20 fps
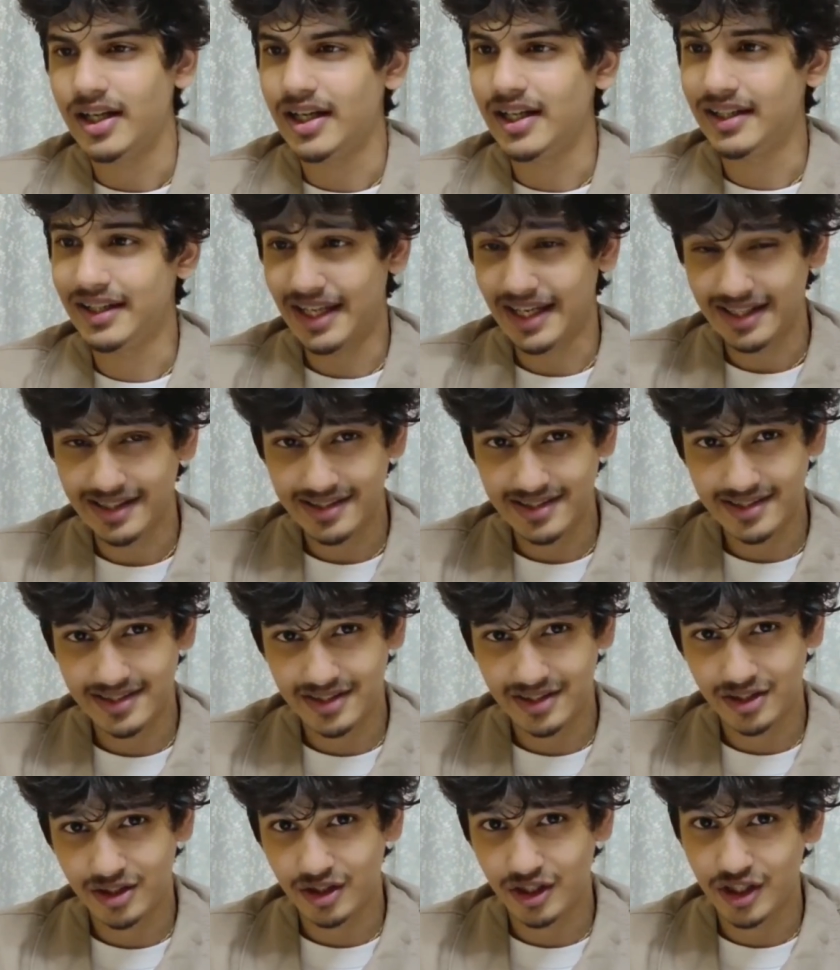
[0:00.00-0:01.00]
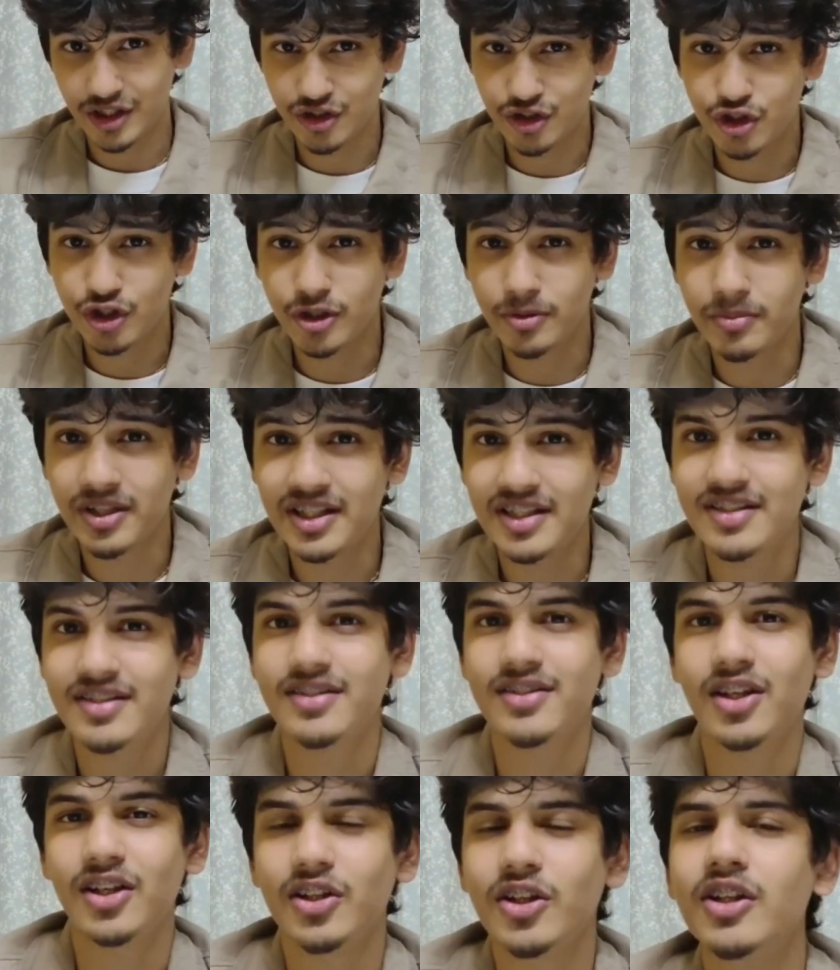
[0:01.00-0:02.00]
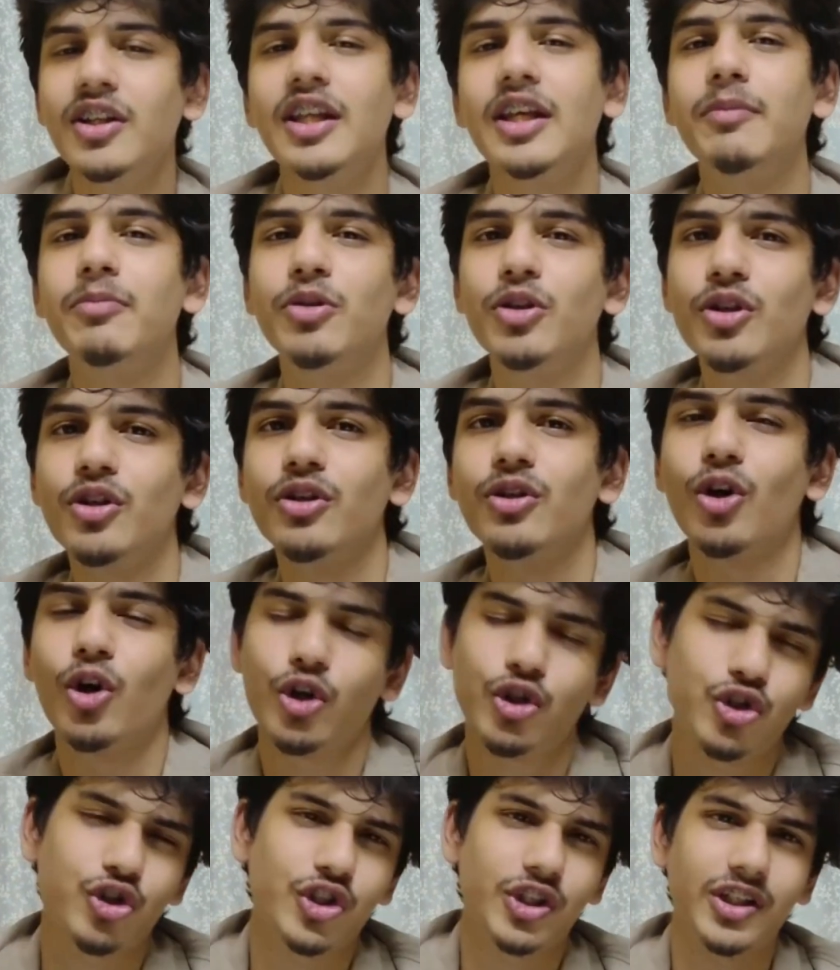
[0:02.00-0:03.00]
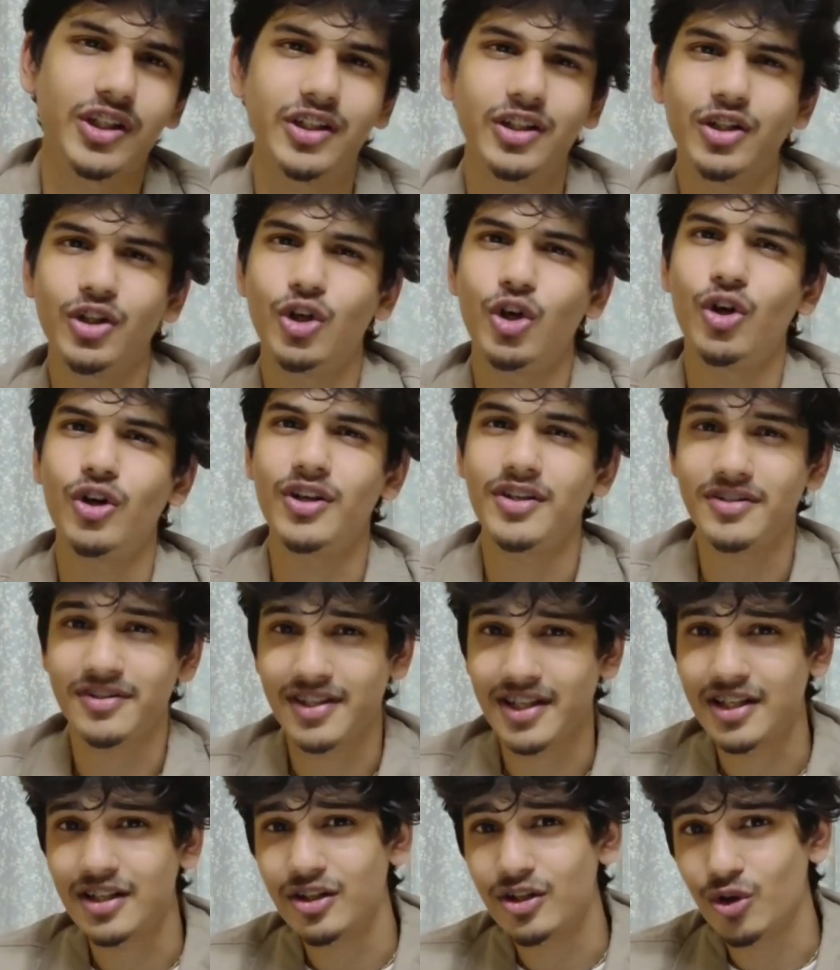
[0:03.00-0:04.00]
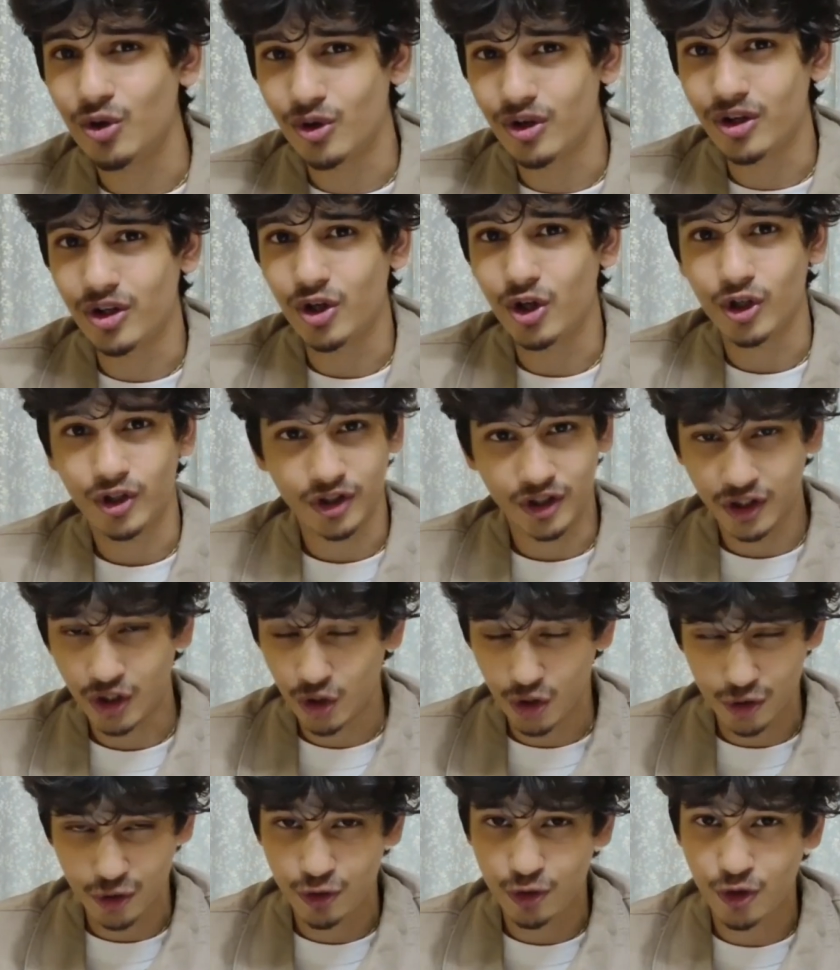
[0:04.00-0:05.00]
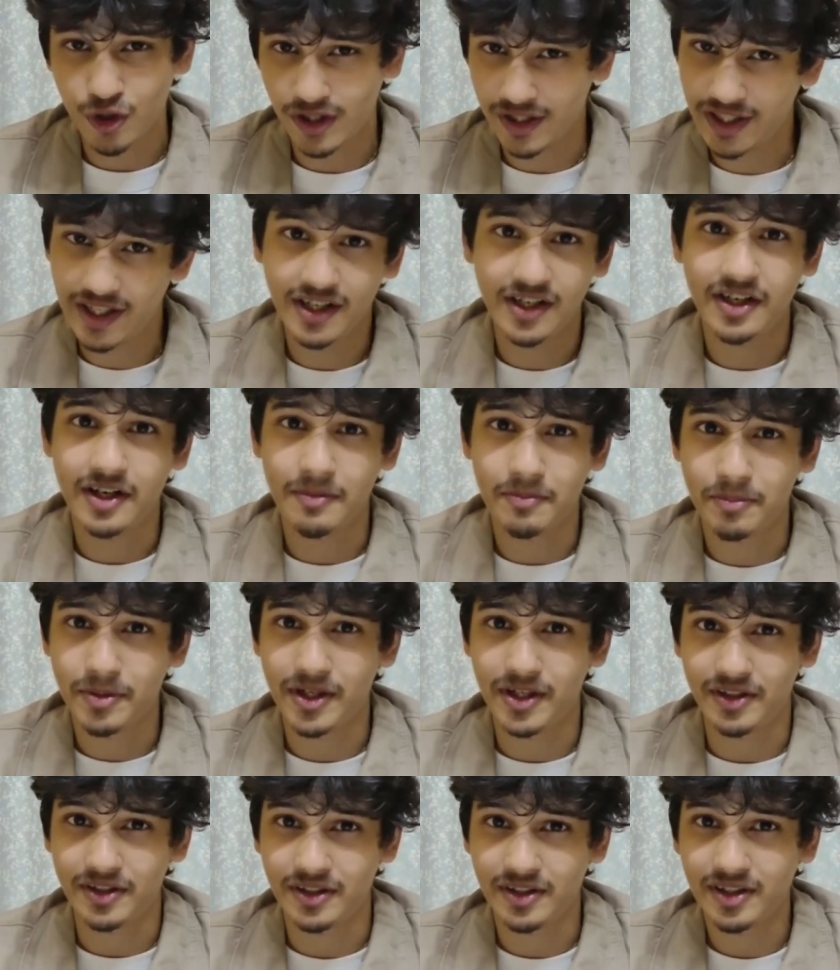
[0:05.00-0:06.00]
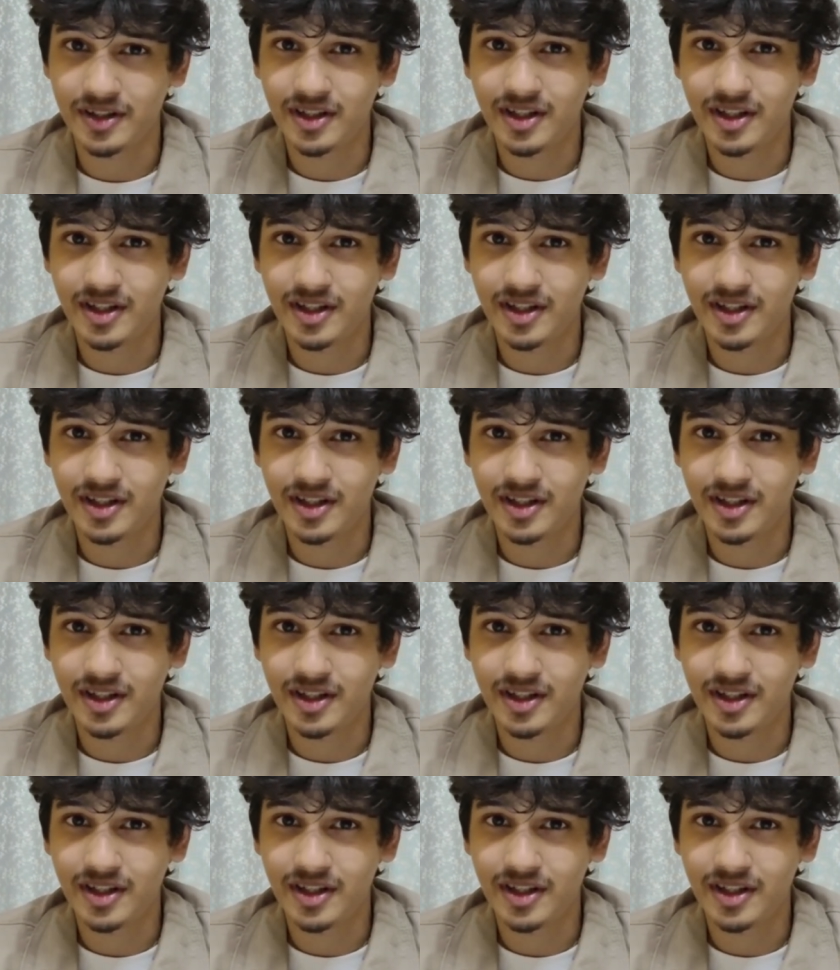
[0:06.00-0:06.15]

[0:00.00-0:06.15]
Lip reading: And next, it's Germany's southern neighbor, Austria, or as then known, the Austro Hungarian Empire.